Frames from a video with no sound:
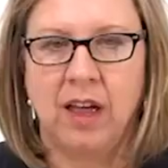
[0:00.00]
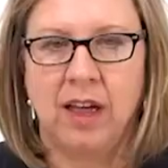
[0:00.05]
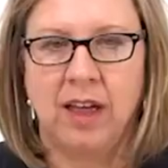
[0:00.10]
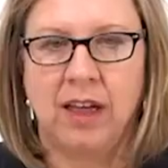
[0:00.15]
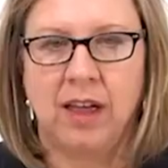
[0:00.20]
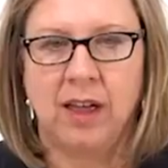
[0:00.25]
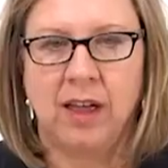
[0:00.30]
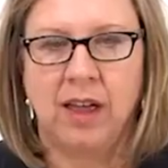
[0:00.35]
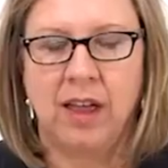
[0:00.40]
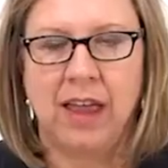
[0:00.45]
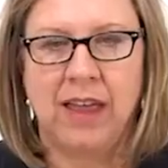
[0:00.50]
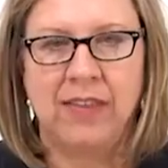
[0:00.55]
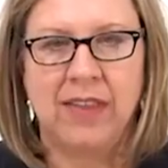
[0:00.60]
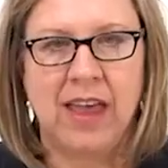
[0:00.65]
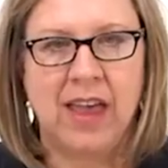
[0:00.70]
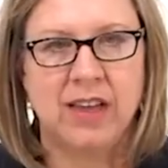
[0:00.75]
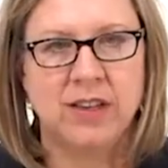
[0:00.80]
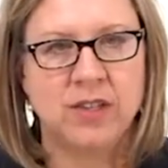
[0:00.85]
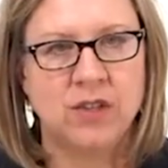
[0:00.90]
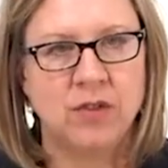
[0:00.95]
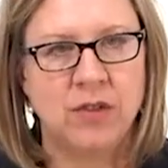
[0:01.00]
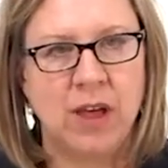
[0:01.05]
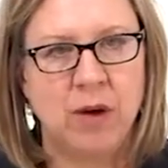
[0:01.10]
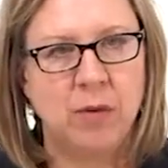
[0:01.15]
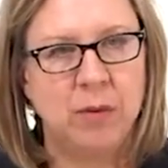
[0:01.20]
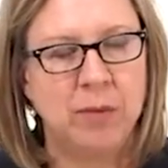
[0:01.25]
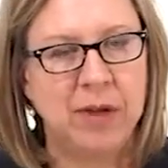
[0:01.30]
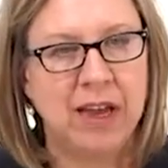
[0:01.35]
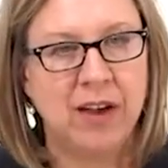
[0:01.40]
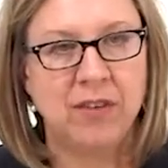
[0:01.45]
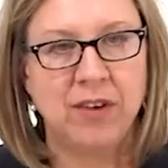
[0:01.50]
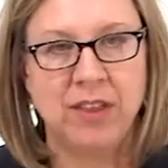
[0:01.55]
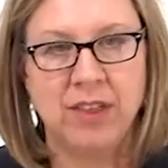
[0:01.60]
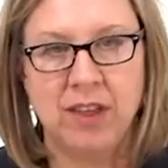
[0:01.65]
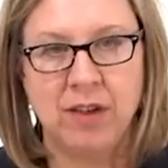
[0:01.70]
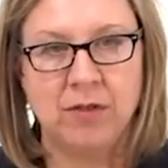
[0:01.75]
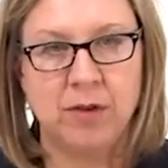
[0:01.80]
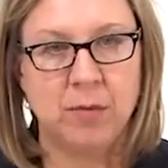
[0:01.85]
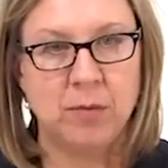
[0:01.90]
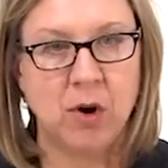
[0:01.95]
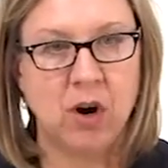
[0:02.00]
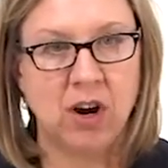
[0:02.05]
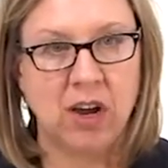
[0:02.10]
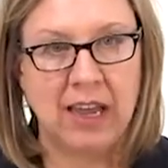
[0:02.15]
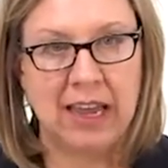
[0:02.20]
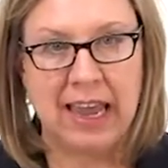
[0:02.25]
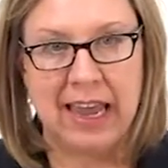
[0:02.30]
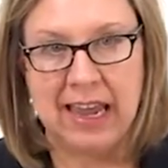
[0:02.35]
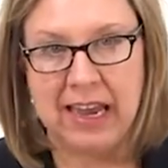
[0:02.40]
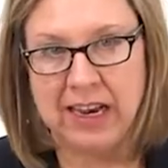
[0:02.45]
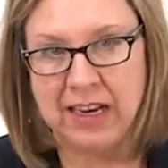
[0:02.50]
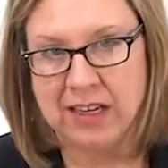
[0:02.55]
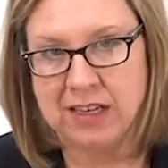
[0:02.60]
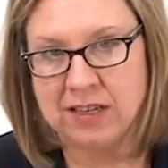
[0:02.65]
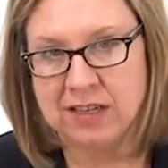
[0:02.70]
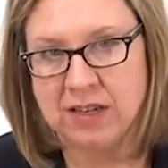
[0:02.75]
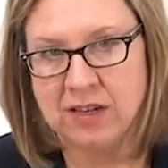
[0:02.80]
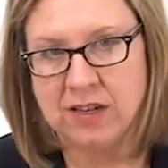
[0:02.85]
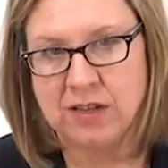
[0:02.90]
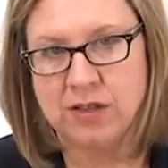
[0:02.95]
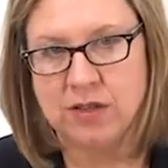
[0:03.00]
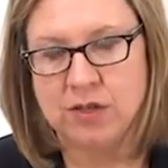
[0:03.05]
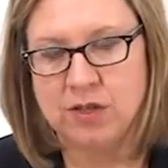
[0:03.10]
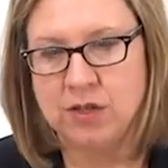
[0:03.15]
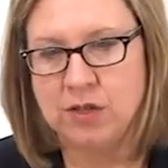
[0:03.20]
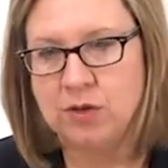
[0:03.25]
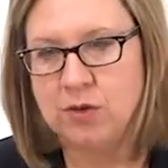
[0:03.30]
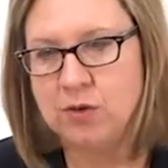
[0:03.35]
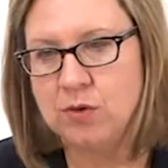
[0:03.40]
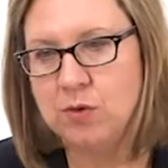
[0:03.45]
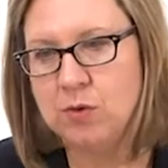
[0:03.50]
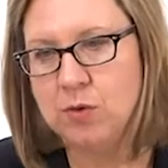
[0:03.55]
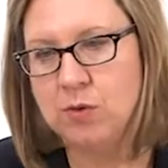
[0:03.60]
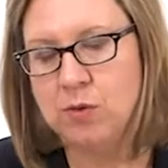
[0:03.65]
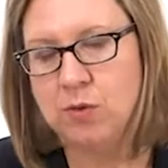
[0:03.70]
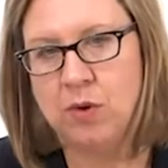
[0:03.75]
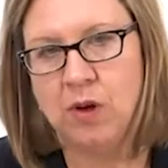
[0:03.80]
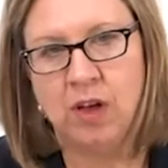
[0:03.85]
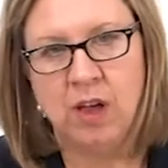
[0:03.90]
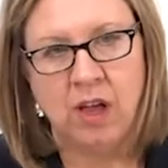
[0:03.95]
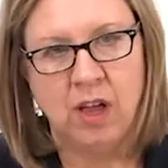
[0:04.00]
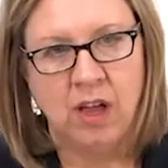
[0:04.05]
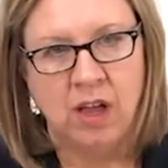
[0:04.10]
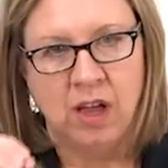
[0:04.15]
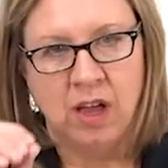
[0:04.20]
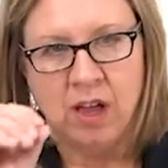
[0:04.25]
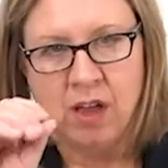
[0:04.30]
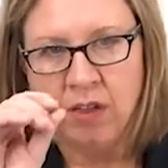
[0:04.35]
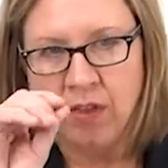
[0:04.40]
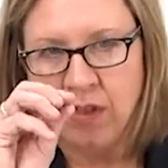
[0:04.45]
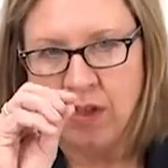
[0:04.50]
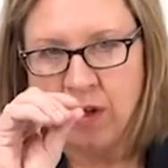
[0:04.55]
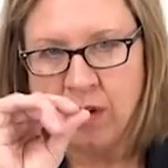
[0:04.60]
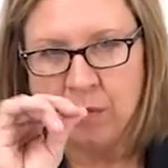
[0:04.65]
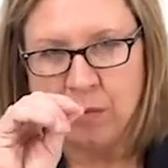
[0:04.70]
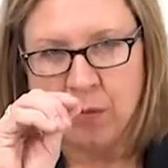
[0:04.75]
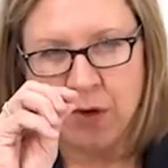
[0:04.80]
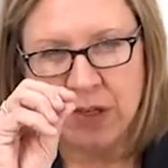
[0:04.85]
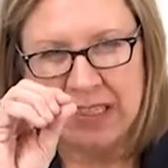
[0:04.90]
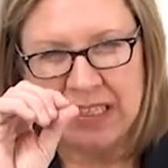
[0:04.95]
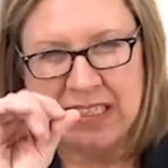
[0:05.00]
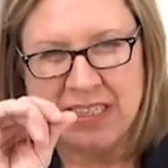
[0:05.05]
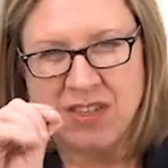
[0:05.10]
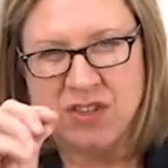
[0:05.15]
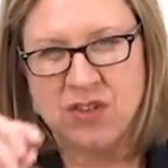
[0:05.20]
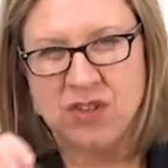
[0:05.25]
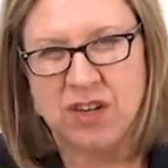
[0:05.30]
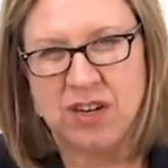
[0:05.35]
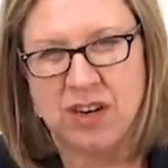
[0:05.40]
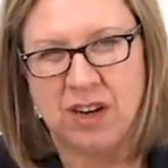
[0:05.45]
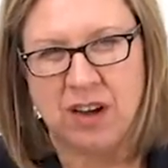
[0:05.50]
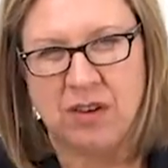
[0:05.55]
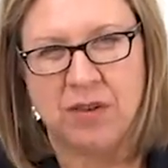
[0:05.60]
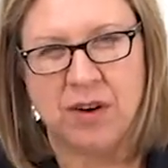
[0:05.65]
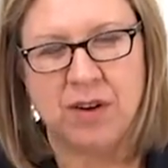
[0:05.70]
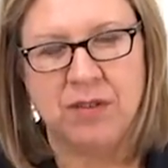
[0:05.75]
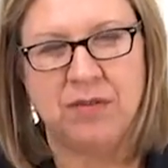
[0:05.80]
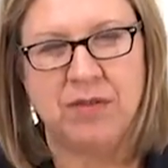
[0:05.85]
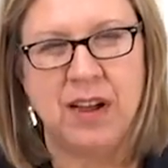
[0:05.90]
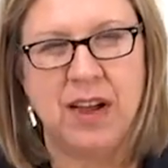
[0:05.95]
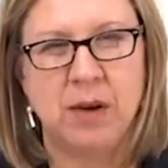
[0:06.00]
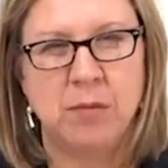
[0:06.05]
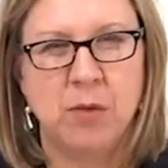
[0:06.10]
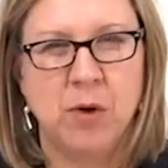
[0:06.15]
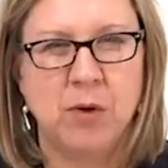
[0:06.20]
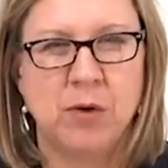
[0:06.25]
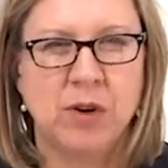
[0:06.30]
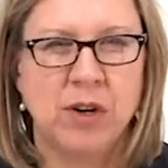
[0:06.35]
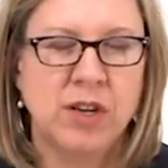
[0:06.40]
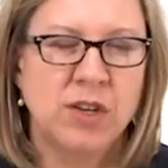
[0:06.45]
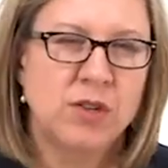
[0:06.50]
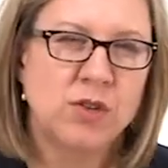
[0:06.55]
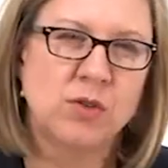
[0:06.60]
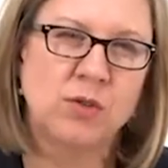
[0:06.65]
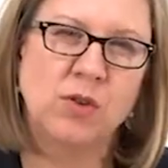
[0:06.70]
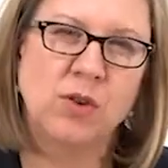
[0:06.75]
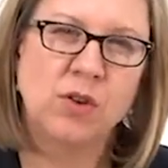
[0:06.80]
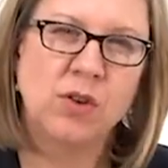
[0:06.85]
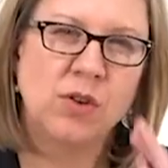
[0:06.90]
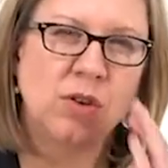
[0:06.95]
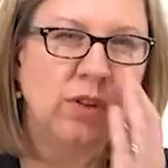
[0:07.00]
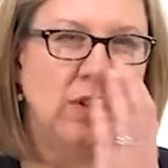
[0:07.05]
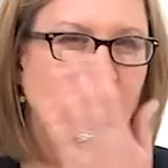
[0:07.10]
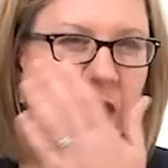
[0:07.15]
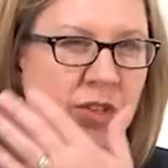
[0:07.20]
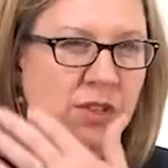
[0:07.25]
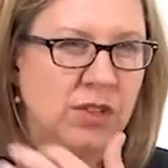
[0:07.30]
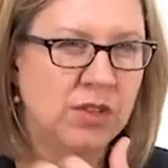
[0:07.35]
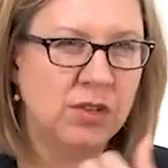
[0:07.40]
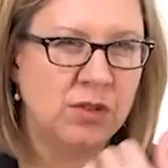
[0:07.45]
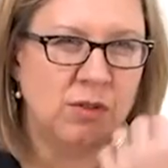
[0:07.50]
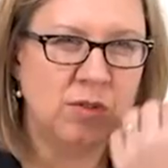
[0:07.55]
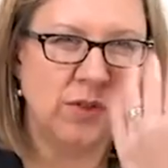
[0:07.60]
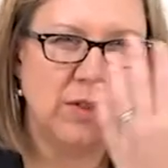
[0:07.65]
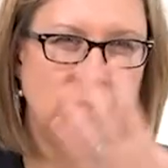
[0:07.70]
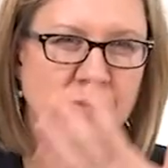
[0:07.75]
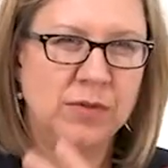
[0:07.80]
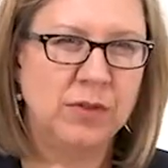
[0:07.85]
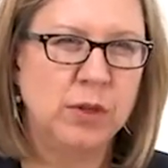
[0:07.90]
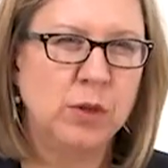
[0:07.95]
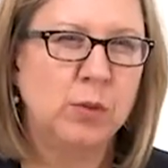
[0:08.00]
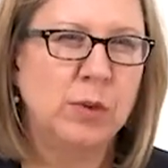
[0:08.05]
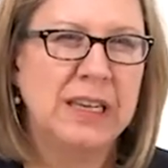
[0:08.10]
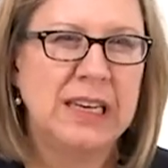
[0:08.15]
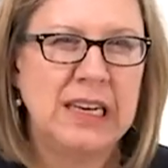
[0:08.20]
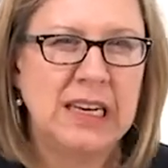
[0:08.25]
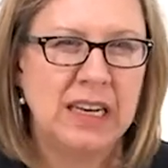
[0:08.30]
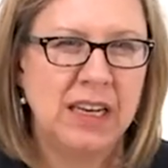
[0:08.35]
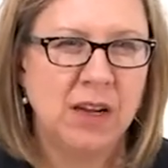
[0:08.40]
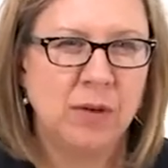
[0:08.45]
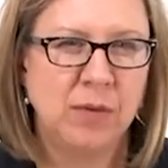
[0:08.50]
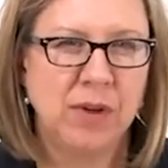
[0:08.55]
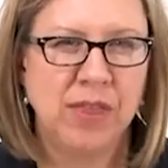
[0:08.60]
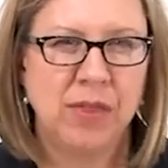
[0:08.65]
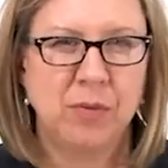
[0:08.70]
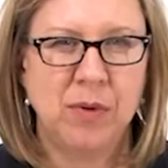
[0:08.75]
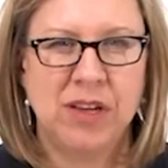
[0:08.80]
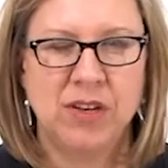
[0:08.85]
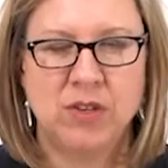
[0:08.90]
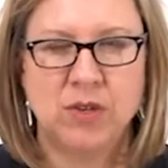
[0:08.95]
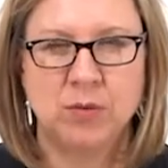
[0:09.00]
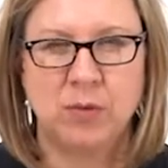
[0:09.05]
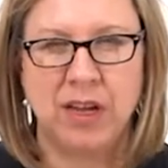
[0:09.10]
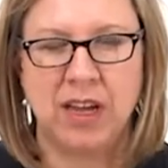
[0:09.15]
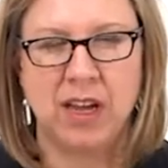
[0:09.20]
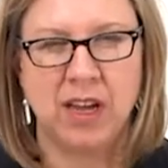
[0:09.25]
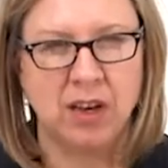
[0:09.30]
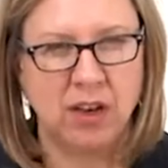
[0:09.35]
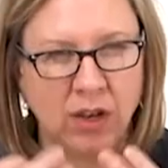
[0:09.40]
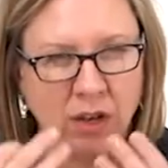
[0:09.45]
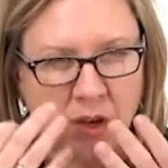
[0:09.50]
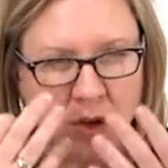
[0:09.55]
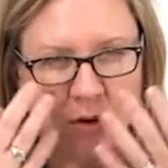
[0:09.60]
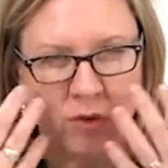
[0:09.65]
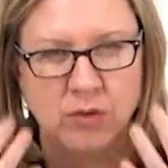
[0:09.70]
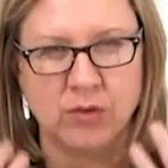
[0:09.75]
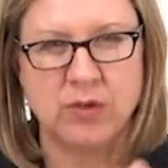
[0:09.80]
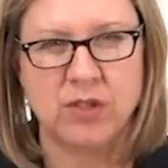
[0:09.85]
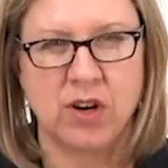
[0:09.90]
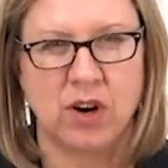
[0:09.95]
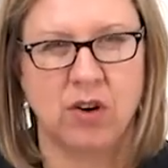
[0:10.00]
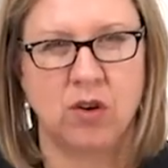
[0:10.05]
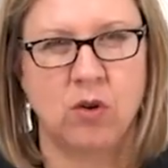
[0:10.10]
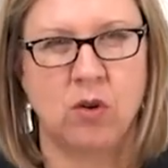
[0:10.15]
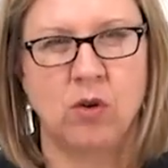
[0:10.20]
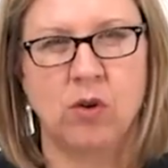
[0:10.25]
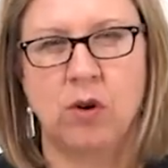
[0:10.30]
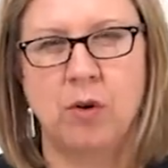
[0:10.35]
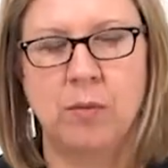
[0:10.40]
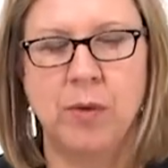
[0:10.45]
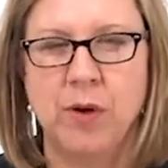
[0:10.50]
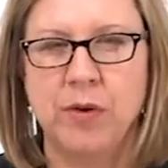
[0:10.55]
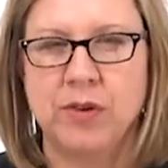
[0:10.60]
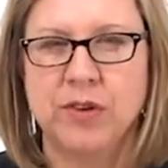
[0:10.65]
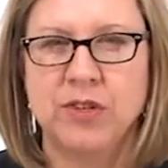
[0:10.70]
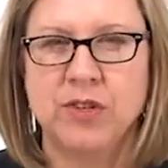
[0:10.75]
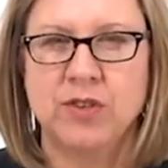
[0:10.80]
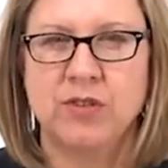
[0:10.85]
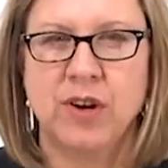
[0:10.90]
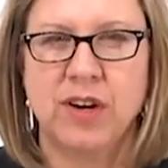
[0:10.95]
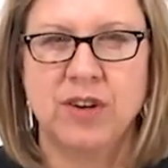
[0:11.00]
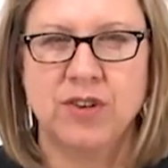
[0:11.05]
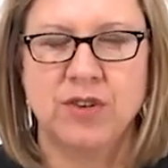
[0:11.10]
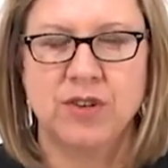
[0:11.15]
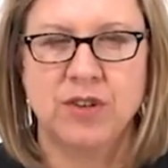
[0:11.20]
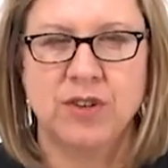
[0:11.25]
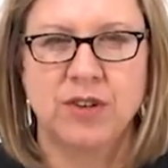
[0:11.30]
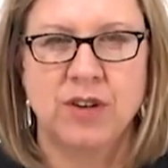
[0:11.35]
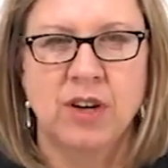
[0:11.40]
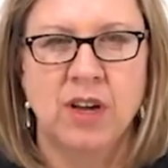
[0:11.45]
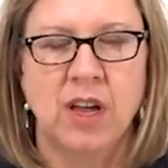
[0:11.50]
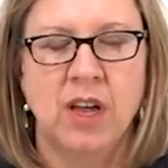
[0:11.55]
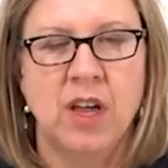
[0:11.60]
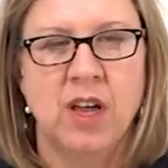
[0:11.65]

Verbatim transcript: uh, and that so that would be everything from our gait to the precision of our fine motor control to the fluidity with which we can use our oral motor structure.